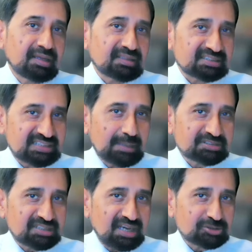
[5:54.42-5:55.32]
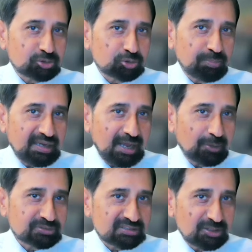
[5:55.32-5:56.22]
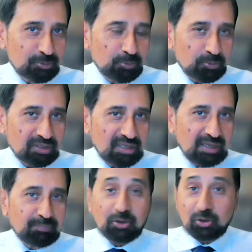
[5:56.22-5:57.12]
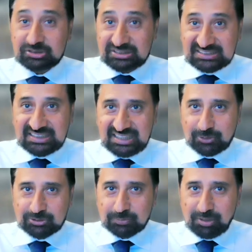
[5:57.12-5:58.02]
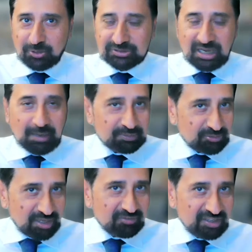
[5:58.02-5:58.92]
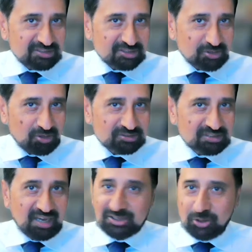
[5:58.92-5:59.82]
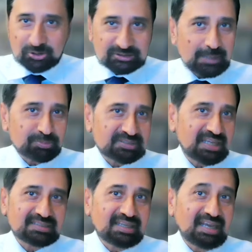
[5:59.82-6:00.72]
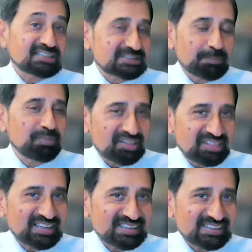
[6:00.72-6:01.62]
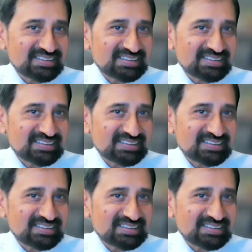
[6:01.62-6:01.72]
The same size two-bed house in the north may cost £60,000, but the renovation costs are not 10%, as some may think.